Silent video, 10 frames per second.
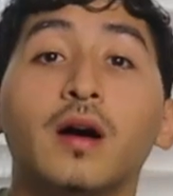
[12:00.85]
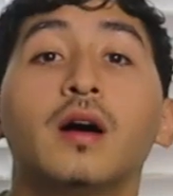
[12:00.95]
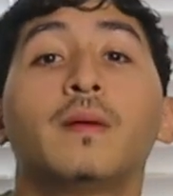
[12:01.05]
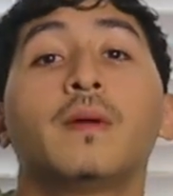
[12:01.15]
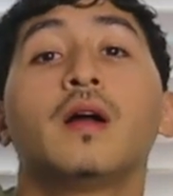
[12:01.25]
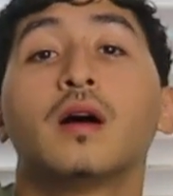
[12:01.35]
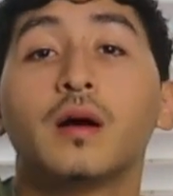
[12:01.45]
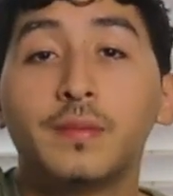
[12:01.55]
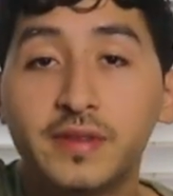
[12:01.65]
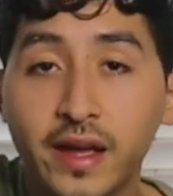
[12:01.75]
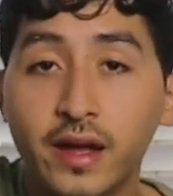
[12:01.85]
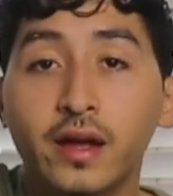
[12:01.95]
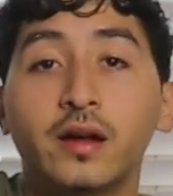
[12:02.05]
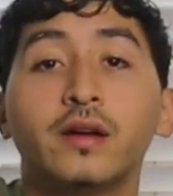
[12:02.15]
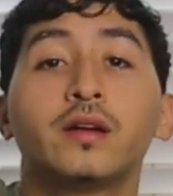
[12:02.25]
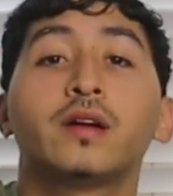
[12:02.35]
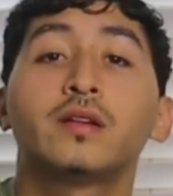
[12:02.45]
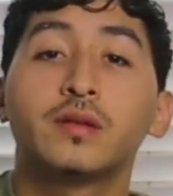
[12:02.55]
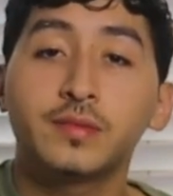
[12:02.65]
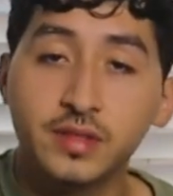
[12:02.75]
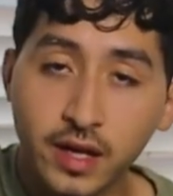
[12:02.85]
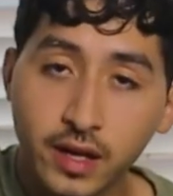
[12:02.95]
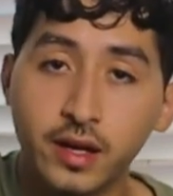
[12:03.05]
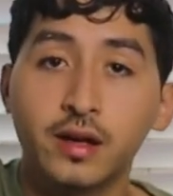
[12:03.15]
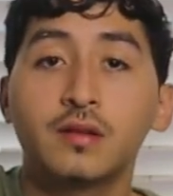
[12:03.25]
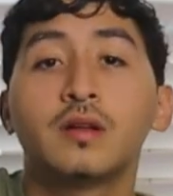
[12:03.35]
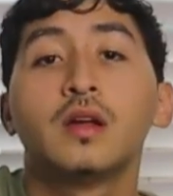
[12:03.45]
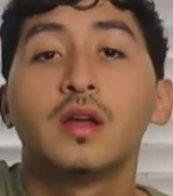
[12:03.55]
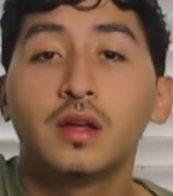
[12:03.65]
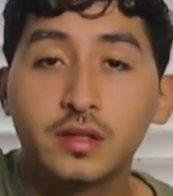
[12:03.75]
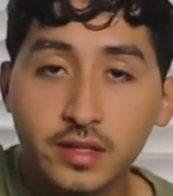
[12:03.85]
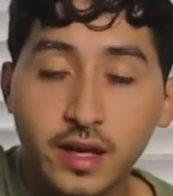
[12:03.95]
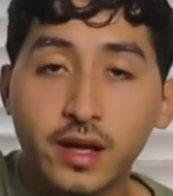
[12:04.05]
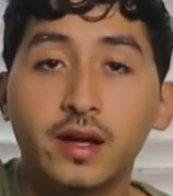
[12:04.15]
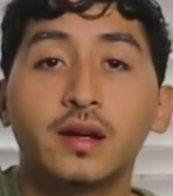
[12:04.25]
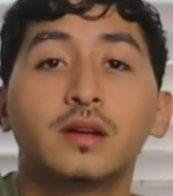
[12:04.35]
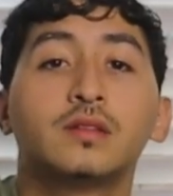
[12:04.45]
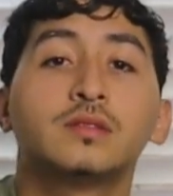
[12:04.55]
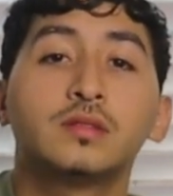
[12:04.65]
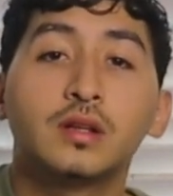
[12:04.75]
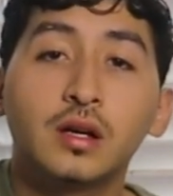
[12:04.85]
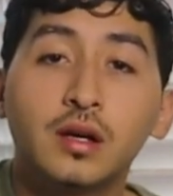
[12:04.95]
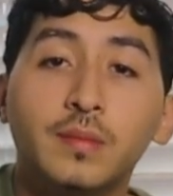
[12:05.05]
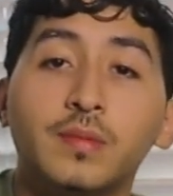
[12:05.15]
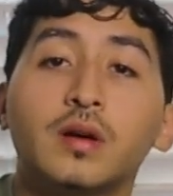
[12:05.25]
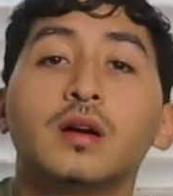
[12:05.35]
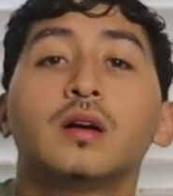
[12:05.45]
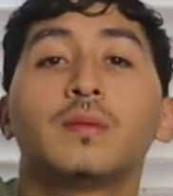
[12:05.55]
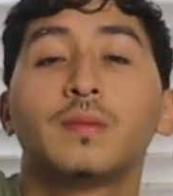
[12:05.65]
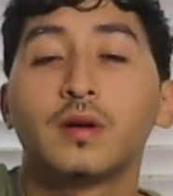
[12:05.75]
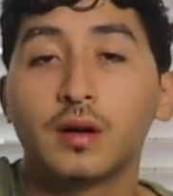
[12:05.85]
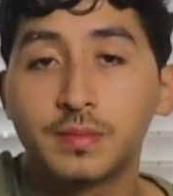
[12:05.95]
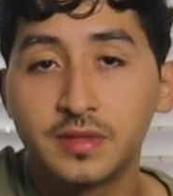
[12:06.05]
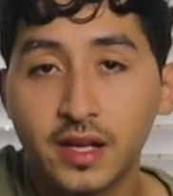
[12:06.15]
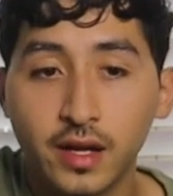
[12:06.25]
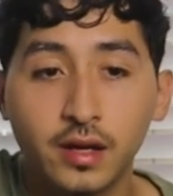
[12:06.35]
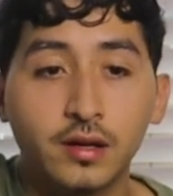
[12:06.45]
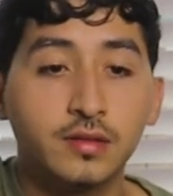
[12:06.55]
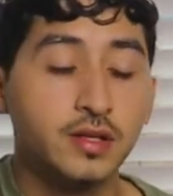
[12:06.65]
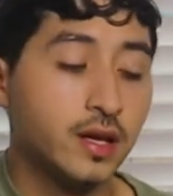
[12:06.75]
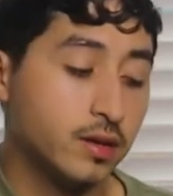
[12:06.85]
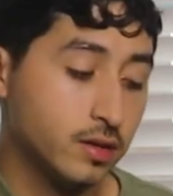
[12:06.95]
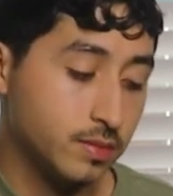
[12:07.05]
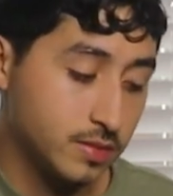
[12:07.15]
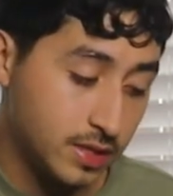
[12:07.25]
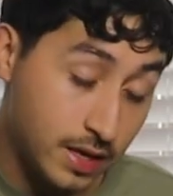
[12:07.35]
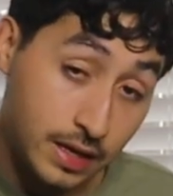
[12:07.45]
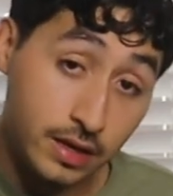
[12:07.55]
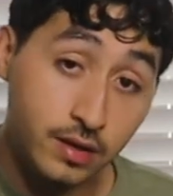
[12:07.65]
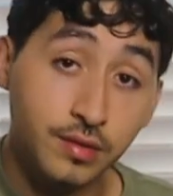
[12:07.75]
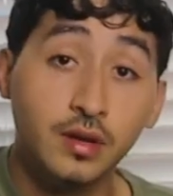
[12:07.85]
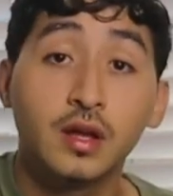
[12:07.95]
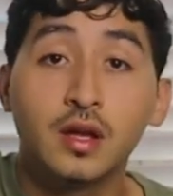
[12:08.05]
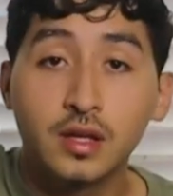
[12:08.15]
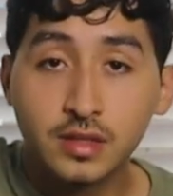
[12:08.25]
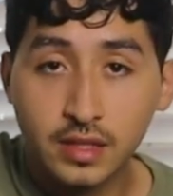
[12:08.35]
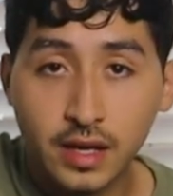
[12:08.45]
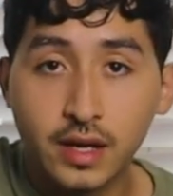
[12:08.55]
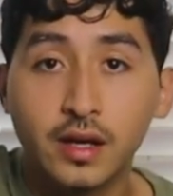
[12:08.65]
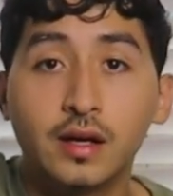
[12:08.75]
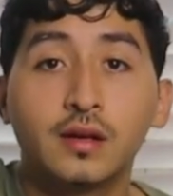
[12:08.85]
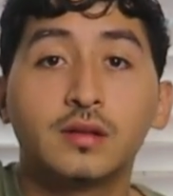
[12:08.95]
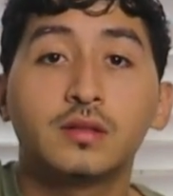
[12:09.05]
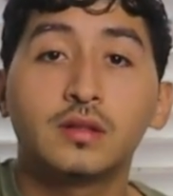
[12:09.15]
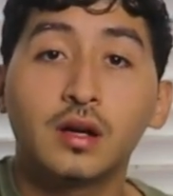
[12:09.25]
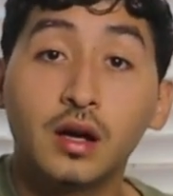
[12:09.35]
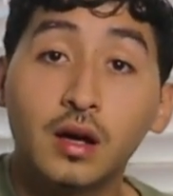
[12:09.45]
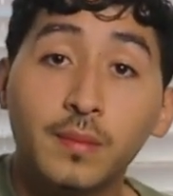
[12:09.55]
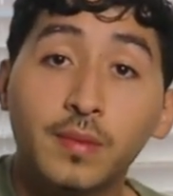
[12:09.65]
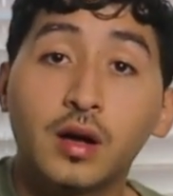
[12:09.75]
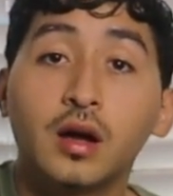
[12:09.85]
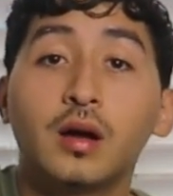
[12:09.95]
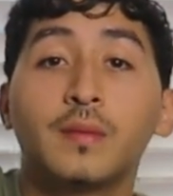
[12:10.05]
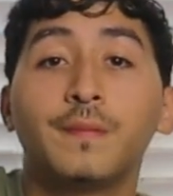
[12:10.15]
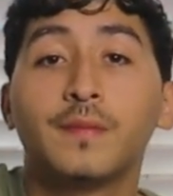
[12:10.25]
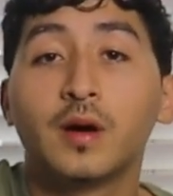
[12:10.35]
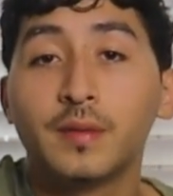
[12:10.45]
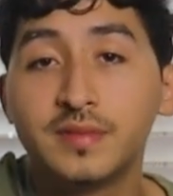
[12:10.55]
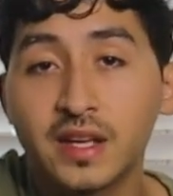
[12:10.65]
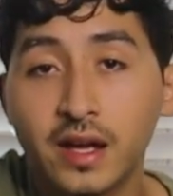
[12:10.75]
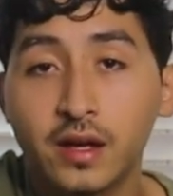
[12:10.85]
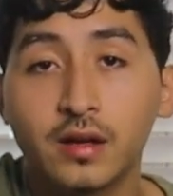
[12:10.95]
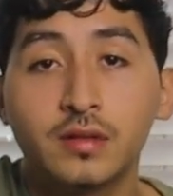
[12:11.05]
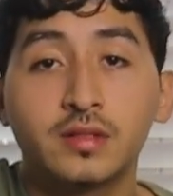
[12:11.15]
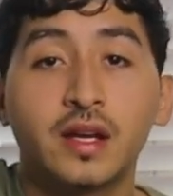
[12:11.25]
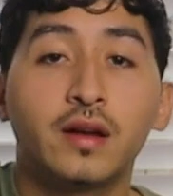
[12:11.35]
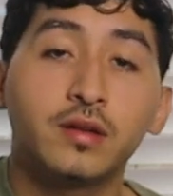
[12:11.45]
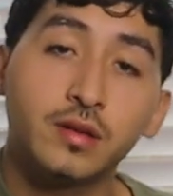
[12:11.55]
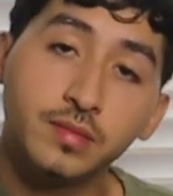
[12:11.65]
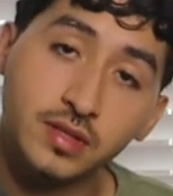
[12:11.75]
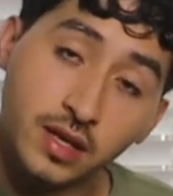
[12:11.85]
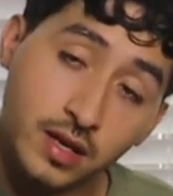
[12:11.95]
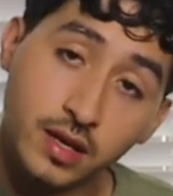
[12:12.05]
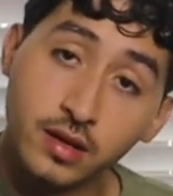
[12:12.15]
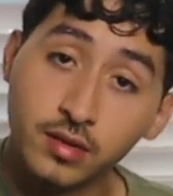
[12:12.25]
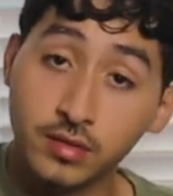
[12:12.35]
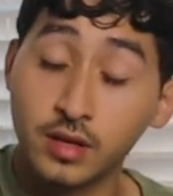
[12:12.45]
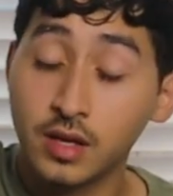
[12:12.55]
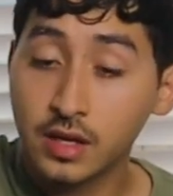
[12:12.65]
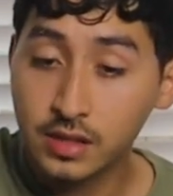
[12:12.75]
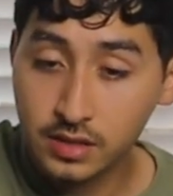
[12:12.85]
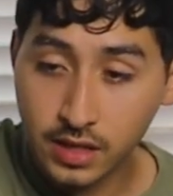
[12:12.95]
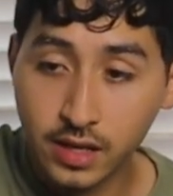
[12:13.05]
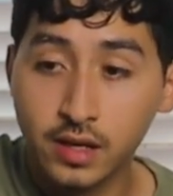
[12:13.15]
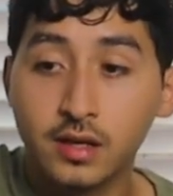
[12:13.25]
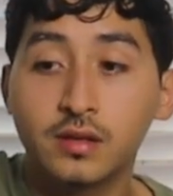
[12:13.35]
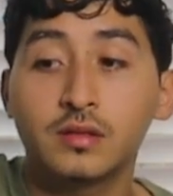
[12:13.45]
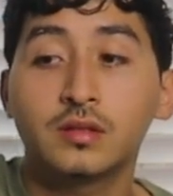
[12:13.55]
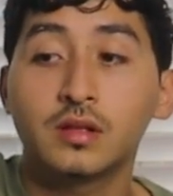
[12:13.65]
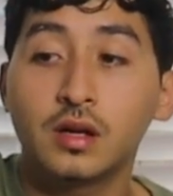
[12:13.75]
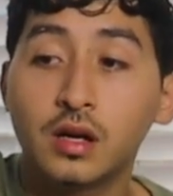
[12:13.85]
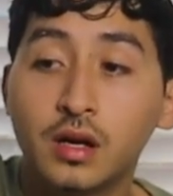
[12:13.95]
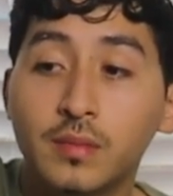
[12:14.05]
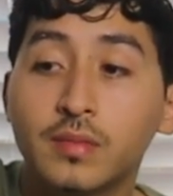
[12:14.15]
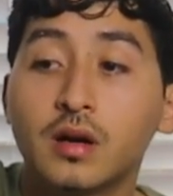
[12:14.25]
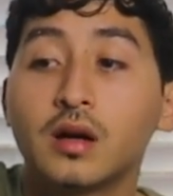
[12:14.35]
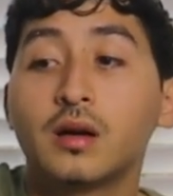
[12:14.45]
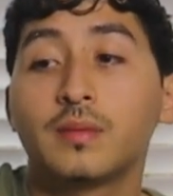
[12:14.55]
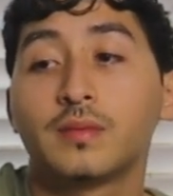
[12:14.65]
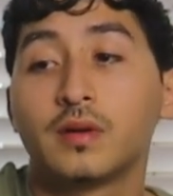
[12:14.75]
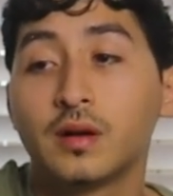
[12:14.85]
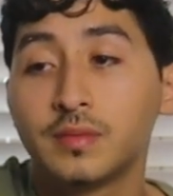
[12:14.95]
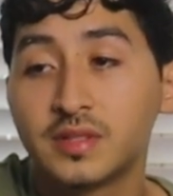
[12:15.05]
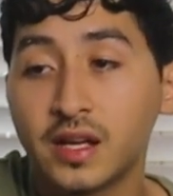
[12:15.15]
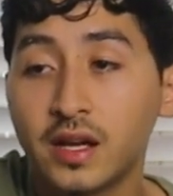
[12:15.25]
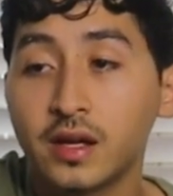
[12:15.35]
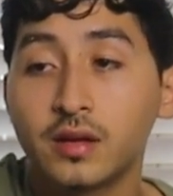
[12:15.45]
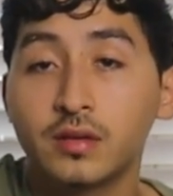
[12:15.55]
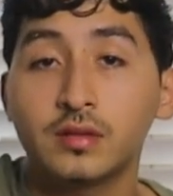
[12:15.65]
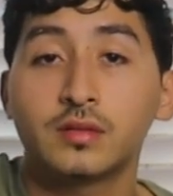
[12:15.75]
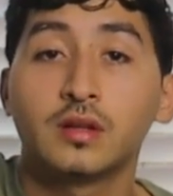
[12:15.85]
up, up, down, down, down, up, up, up, down, down, up, down, down, up, up, up, down, down, up, down, down, up, down.